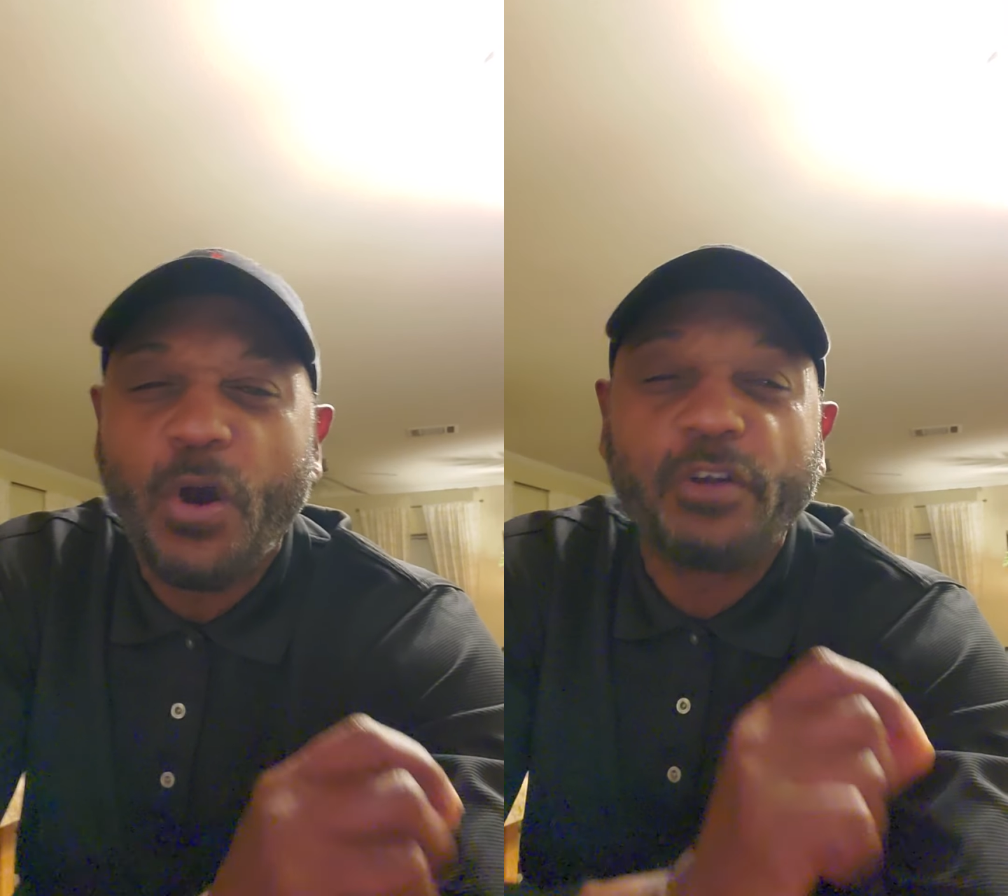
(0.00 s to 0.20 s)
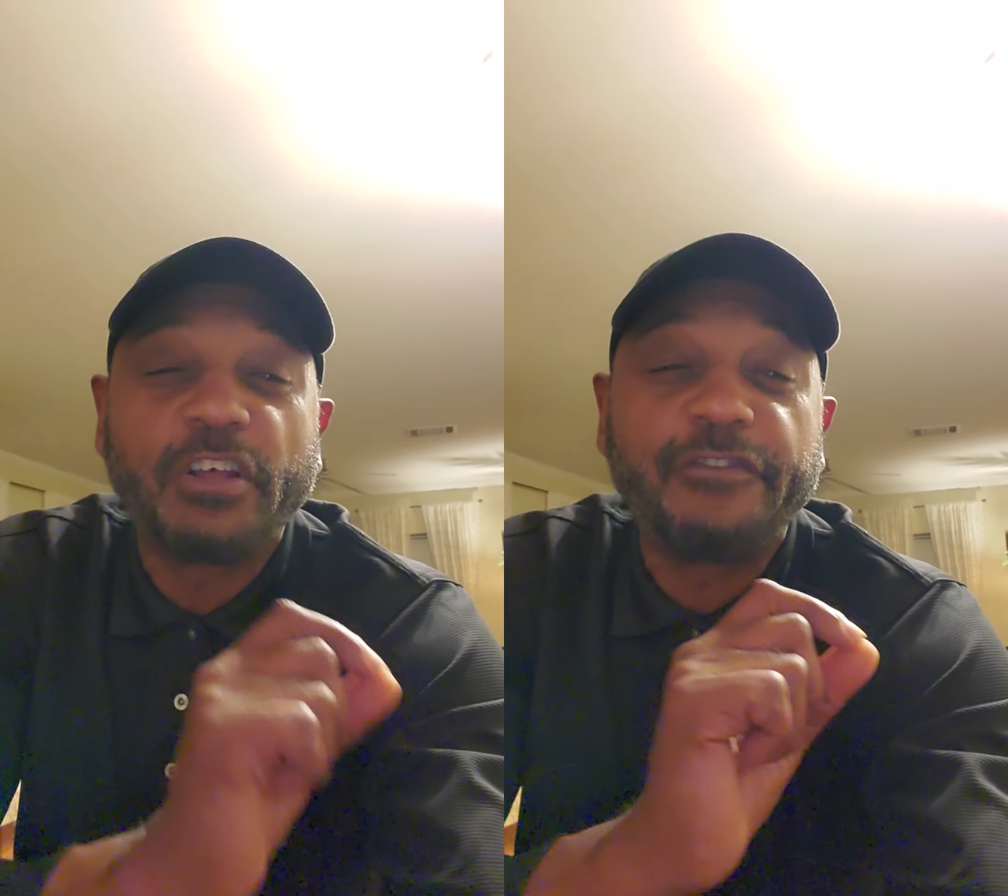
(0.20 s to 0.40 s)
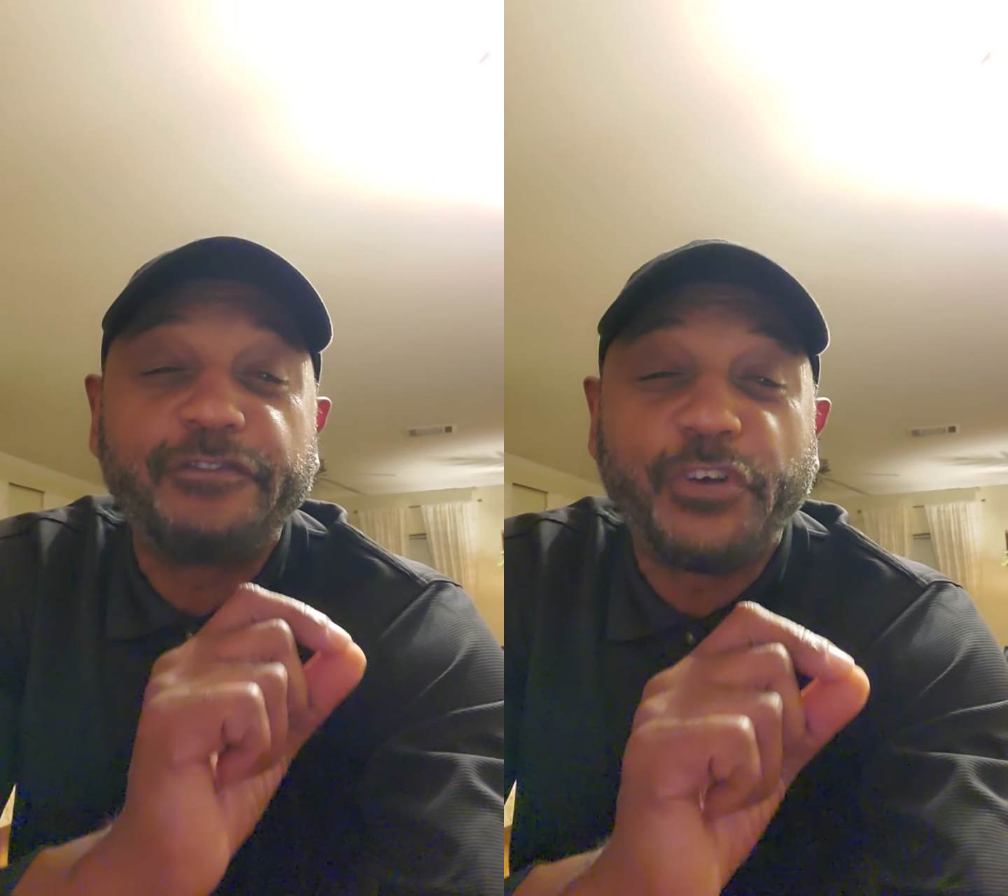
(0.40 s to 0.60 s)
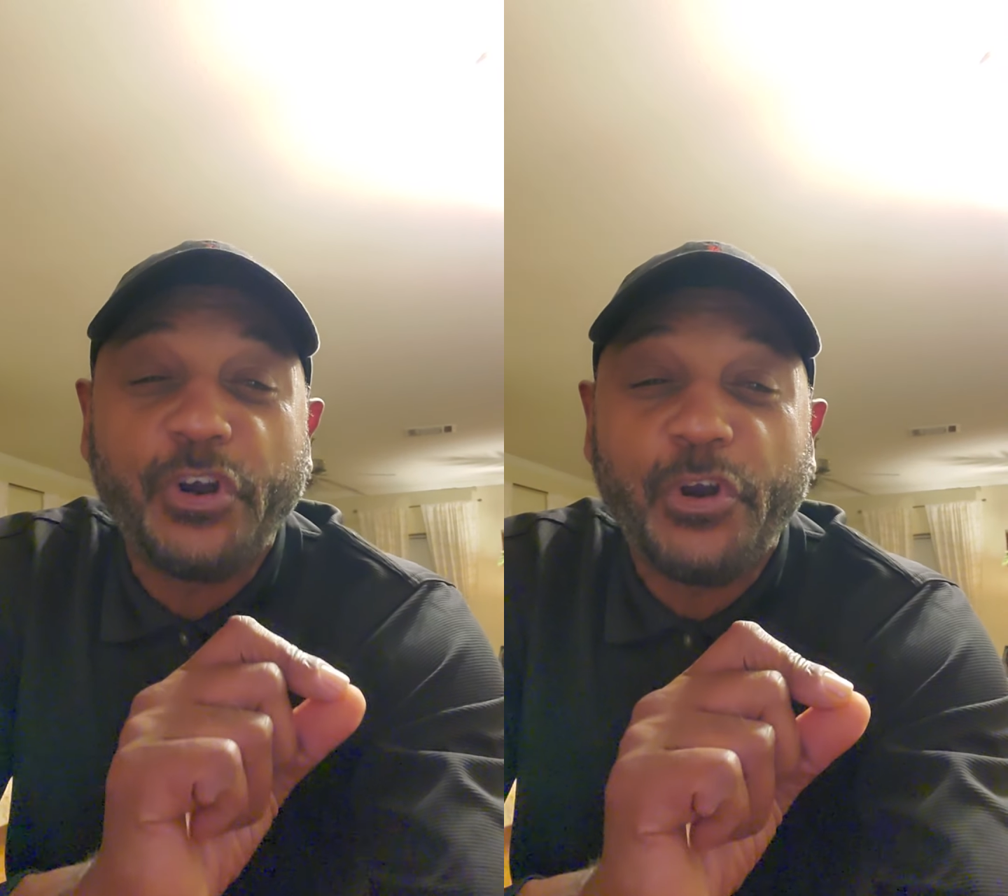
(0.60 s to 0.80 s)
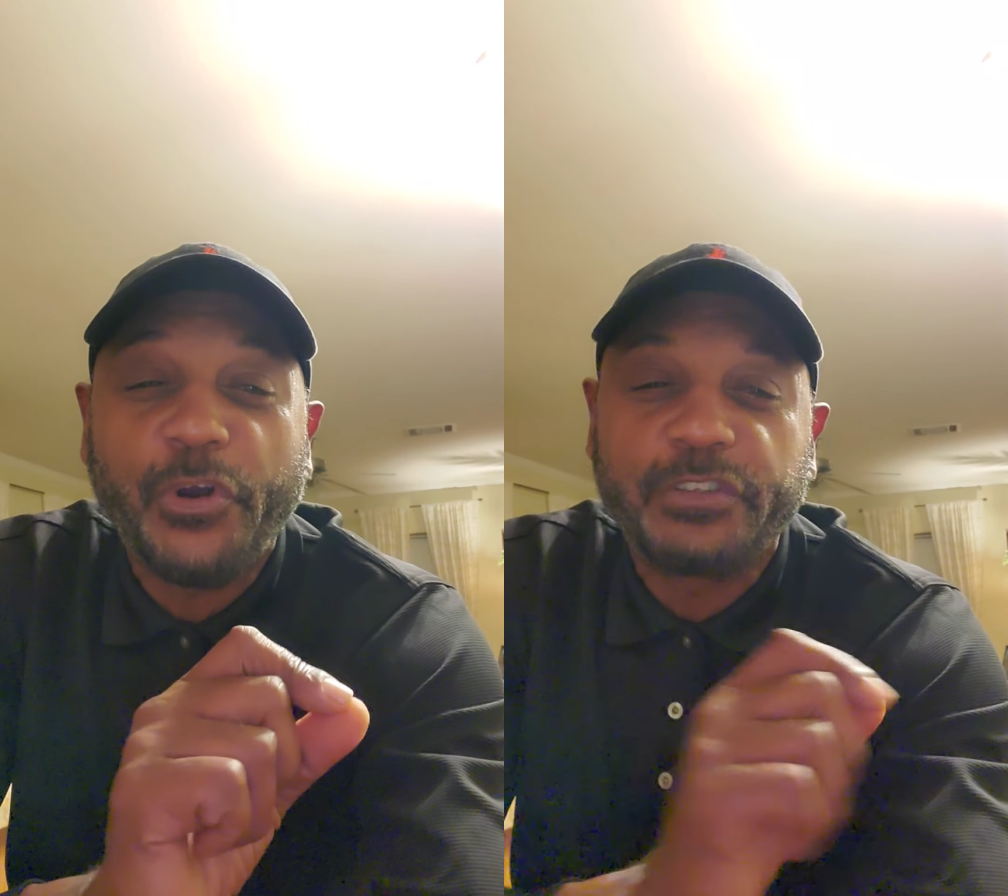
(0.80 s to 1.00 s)
on the
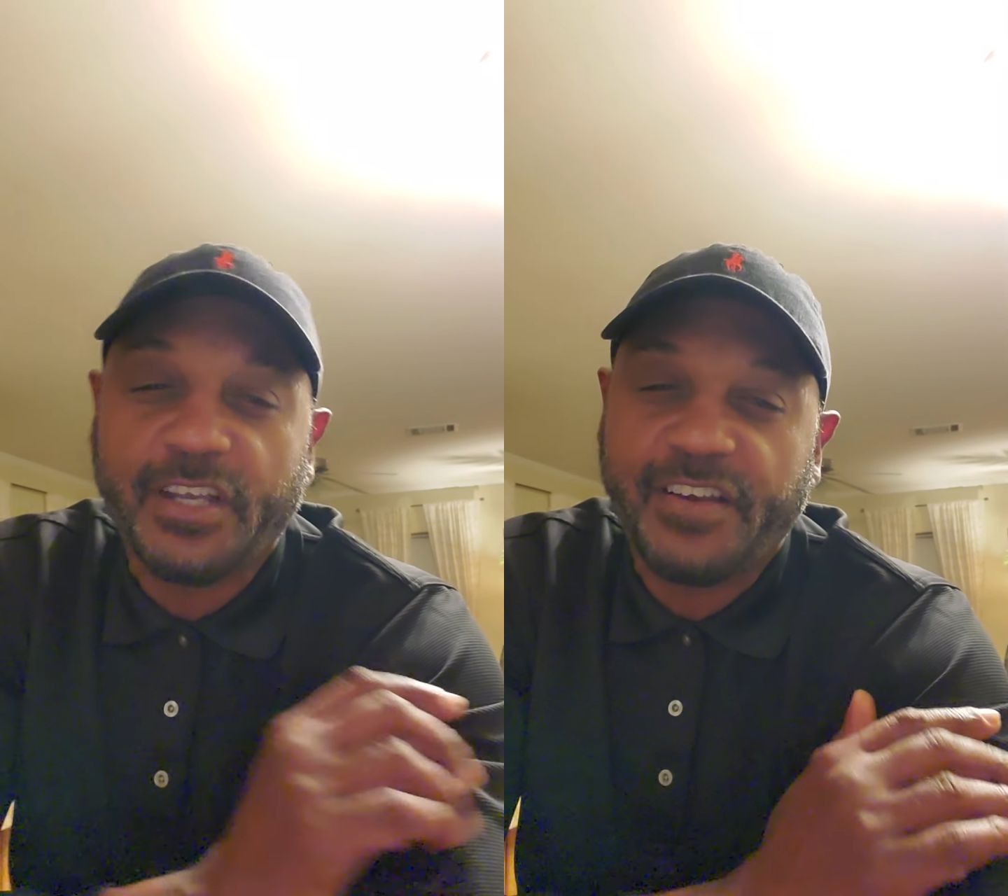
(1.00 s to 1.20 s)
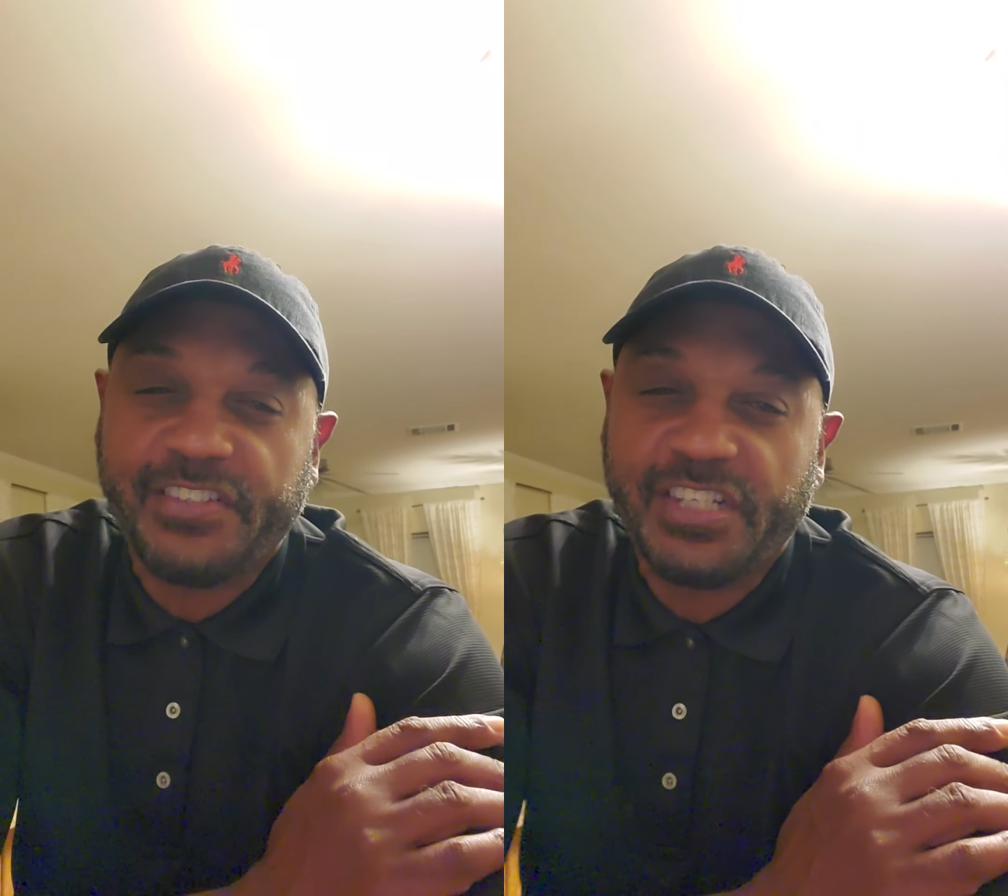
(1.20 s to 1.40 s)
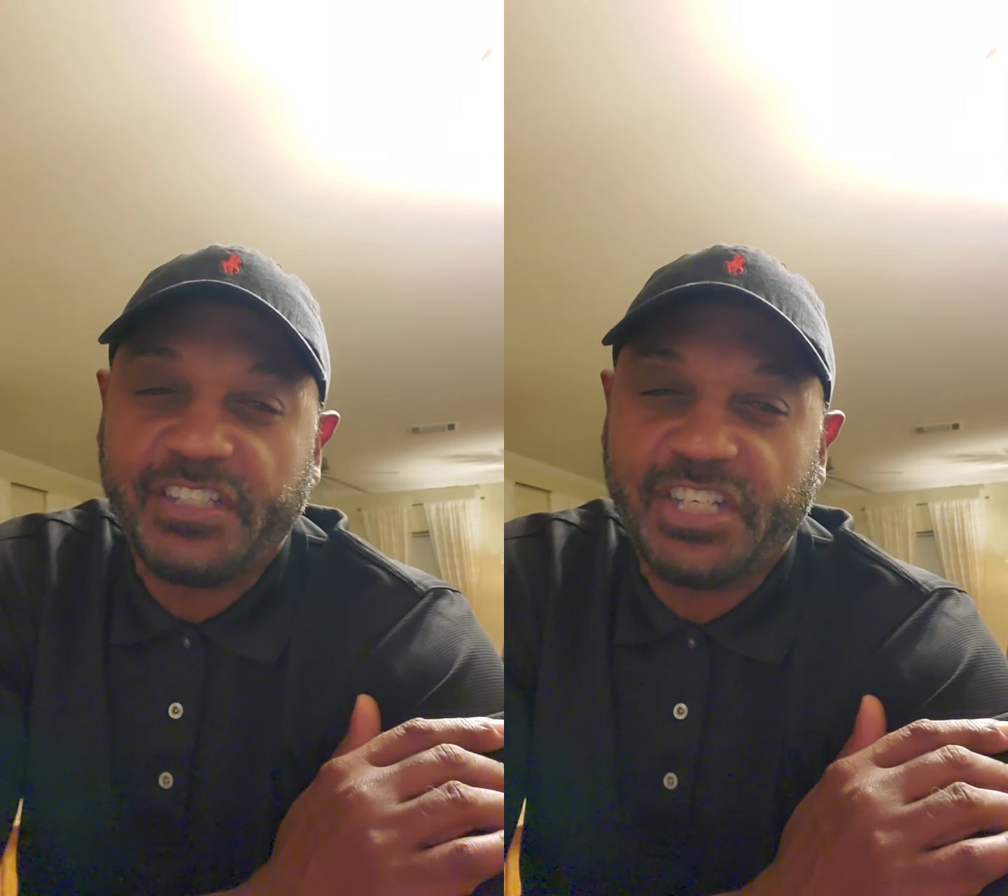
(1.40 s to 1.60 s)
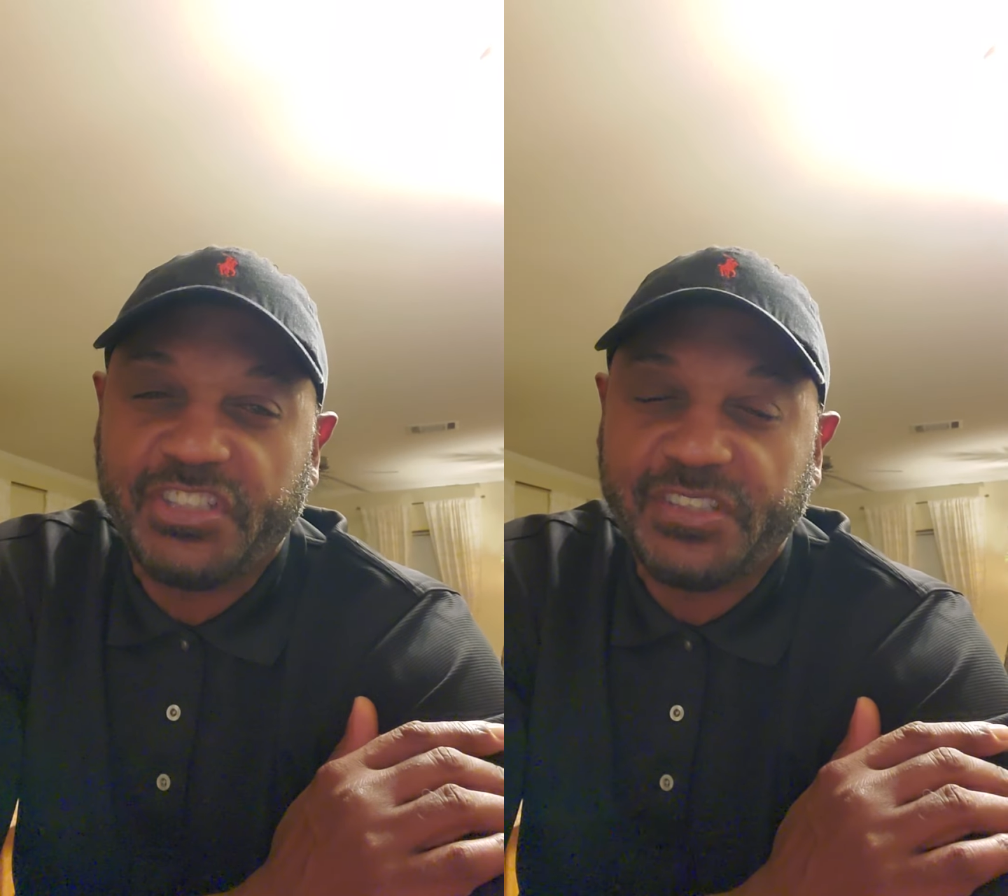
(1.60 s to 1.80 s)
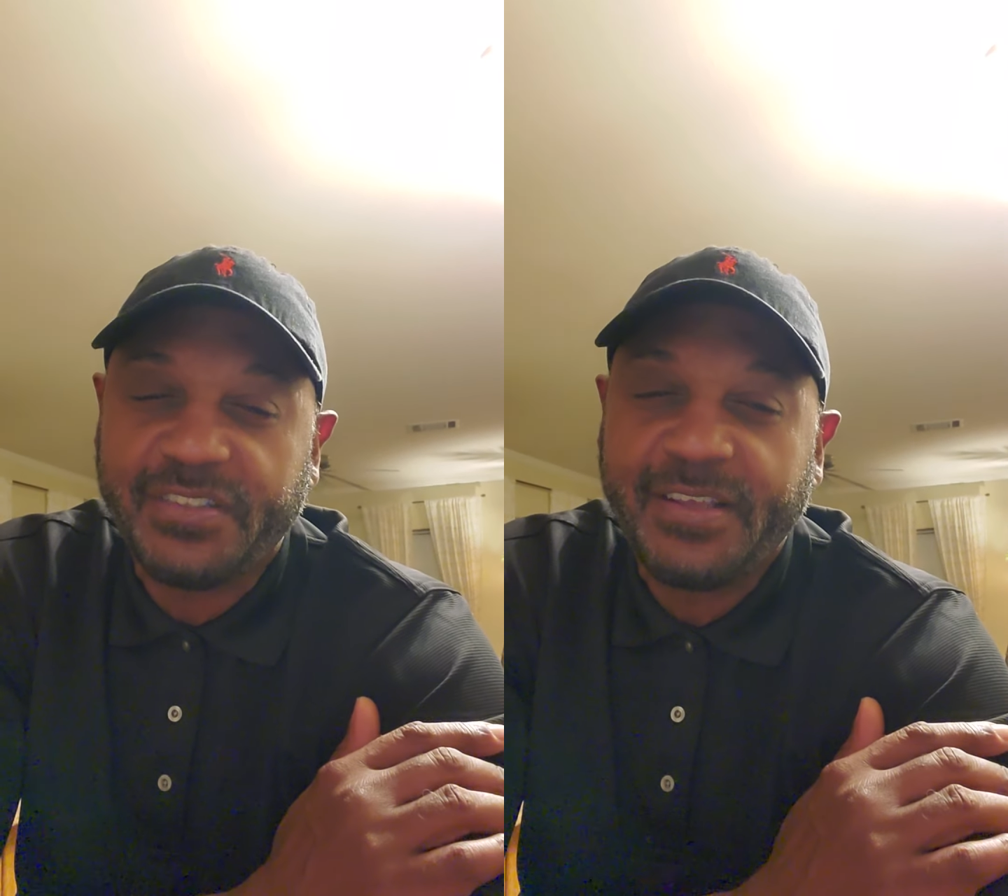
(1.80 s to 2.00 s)
verge of sedition.